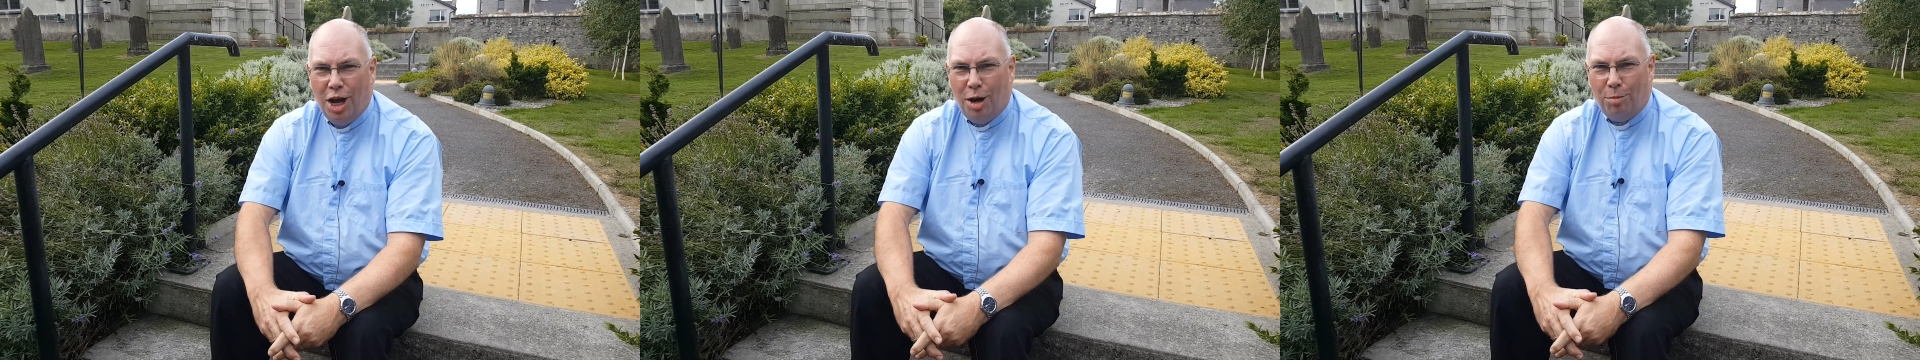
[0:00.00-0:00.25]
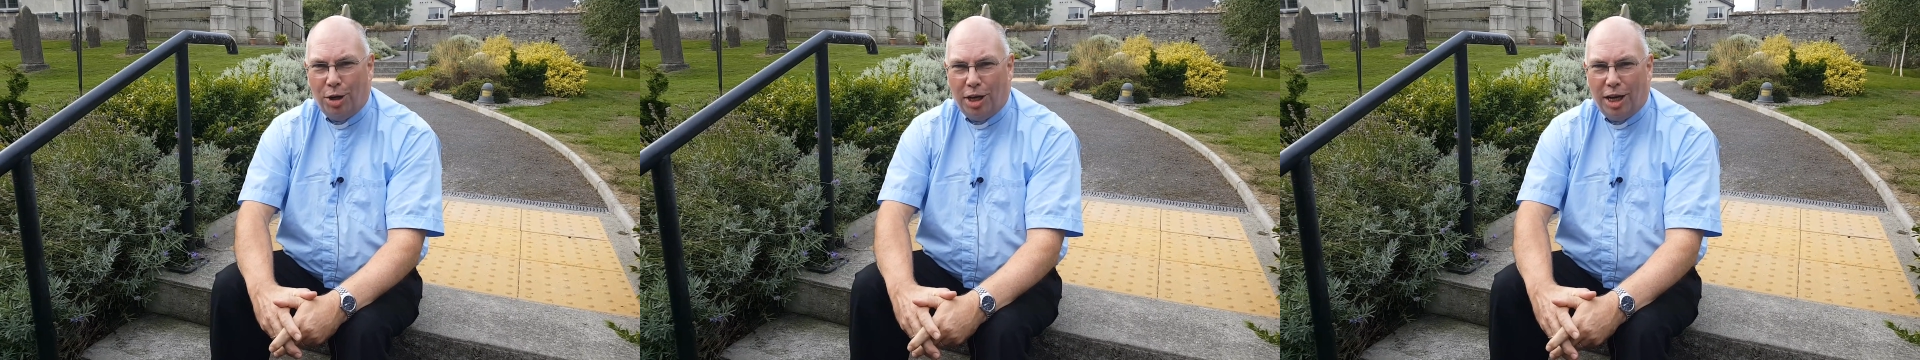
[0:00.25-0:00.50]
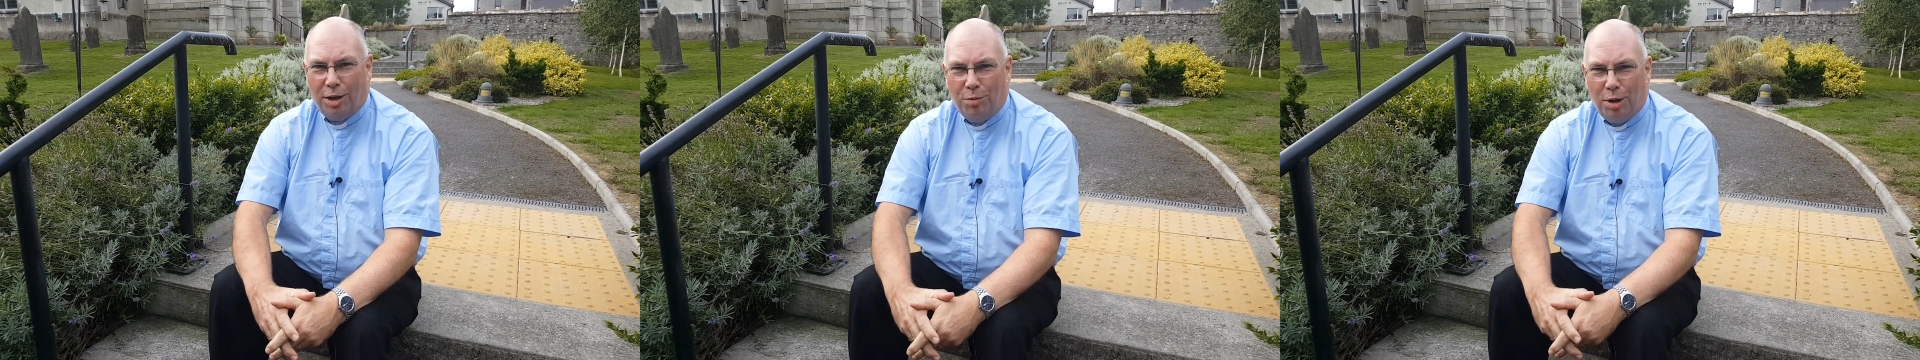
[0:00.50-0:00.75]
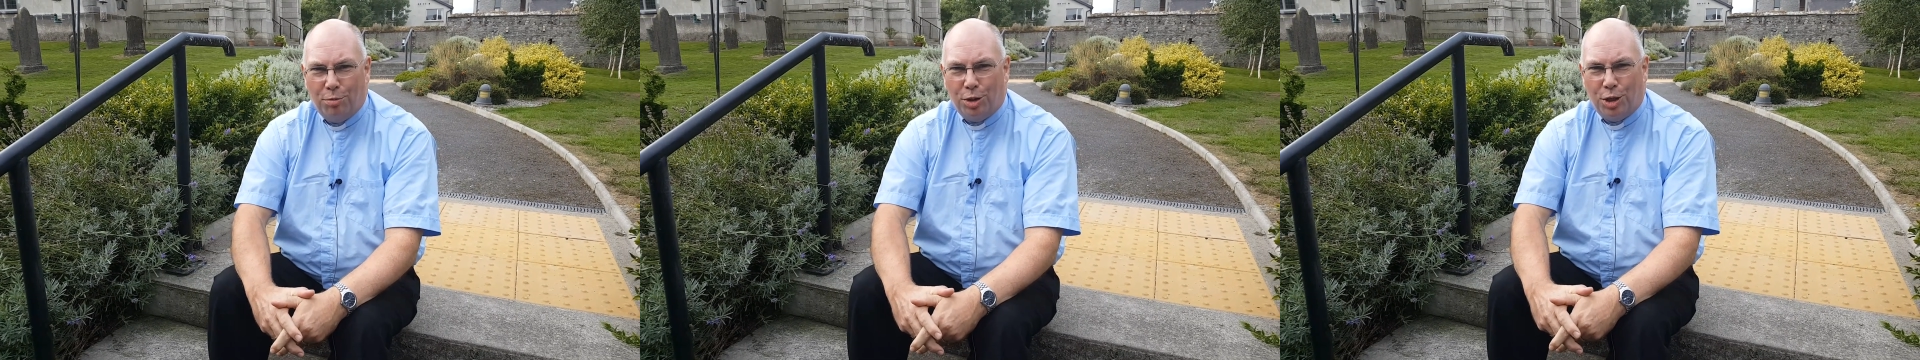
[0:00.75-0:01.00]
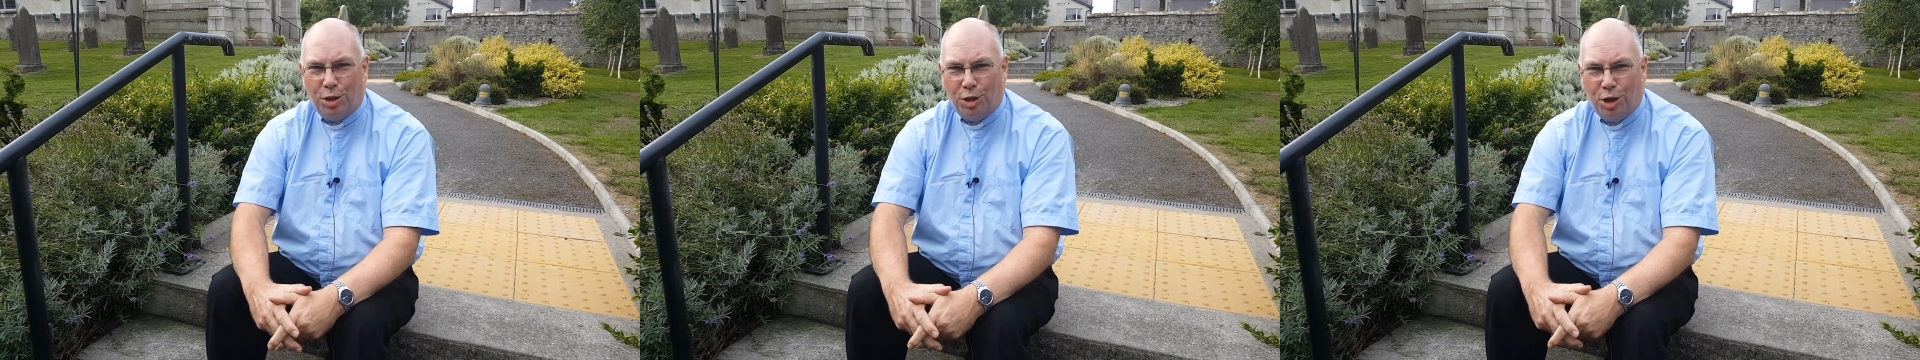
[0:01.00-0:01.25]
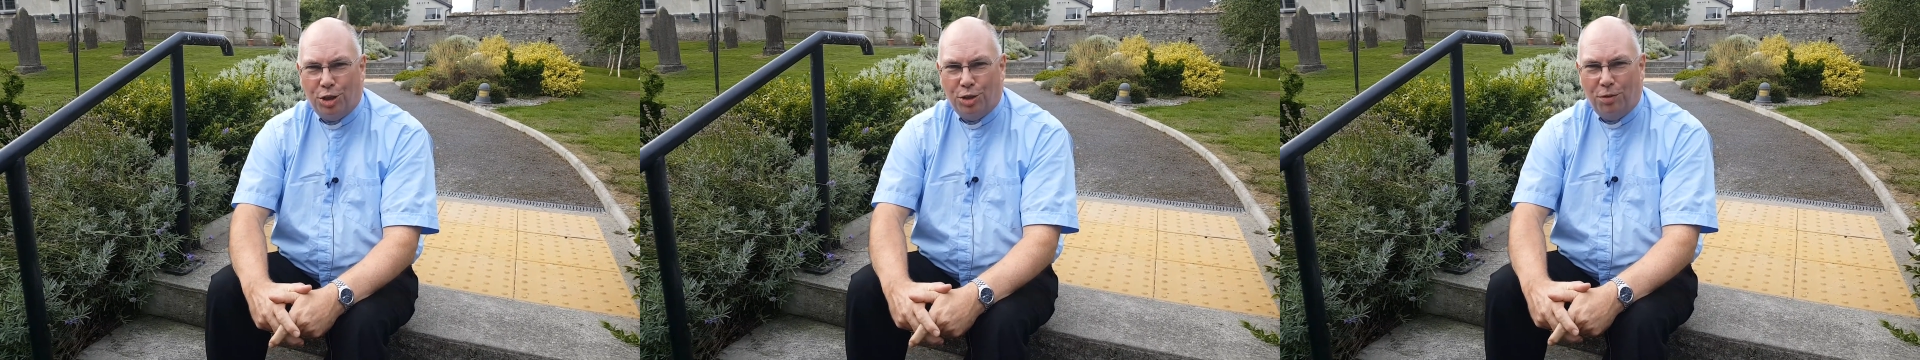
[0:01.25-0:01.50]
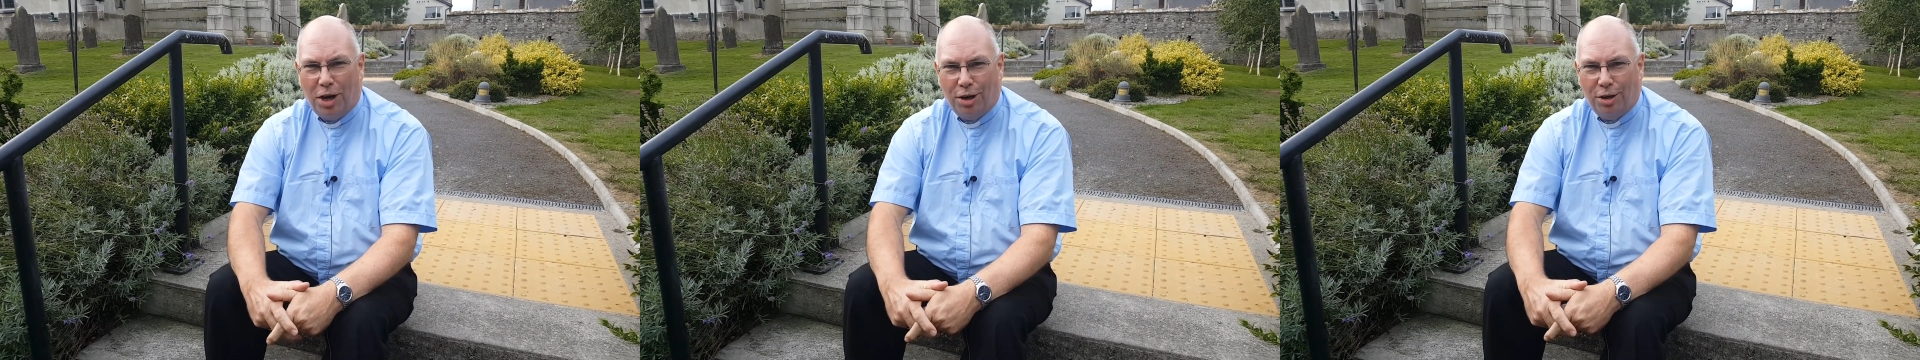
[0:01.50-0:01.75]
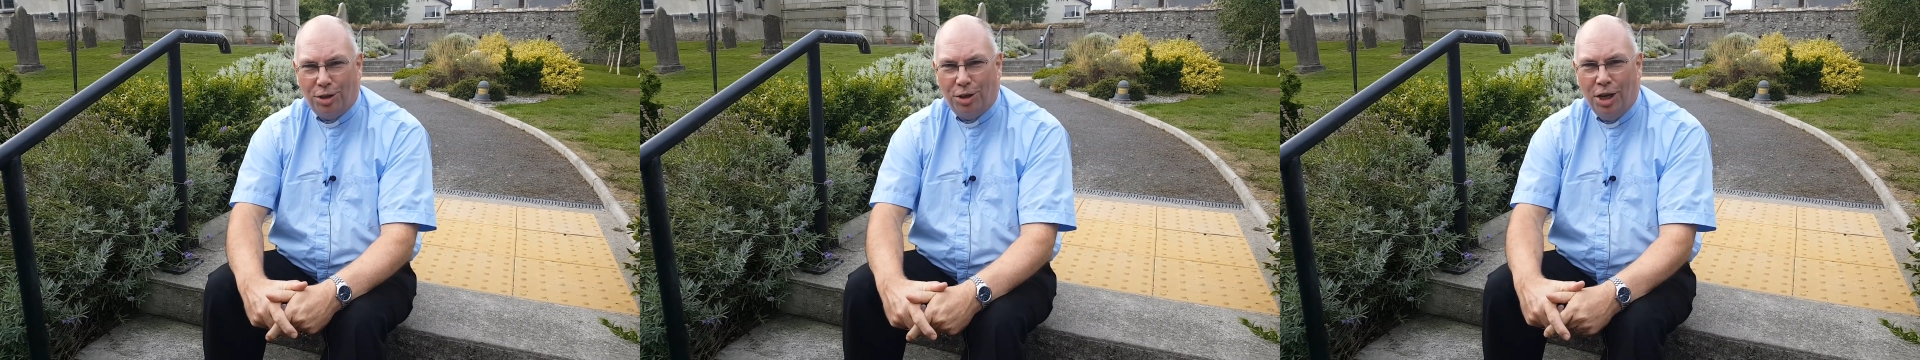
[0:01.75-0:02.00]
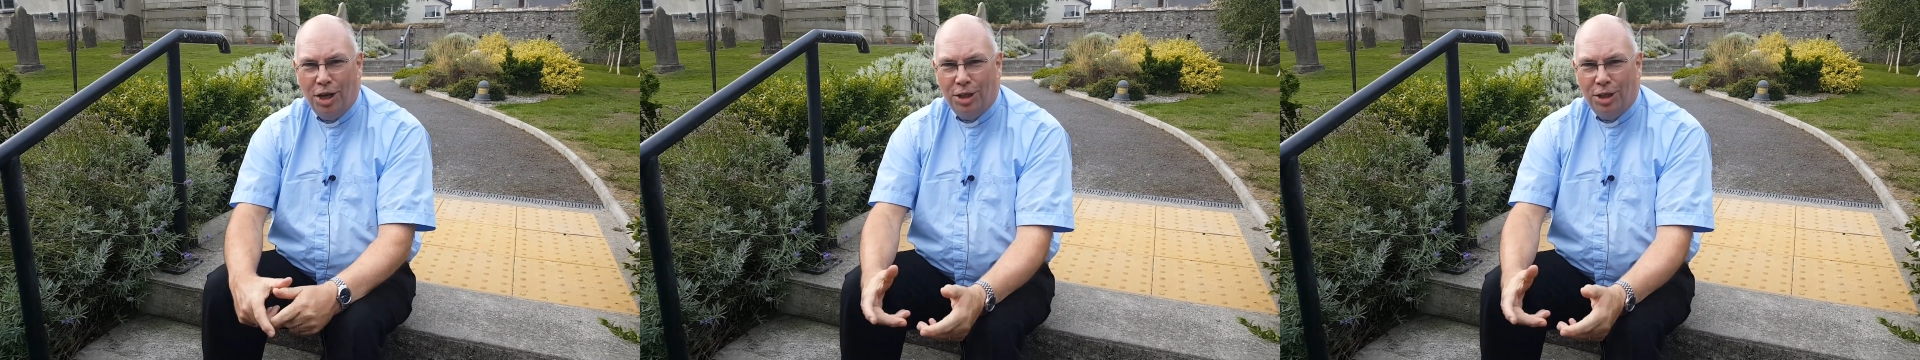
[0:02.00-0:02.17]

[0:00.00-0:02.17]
about getting members of the Church of Ireland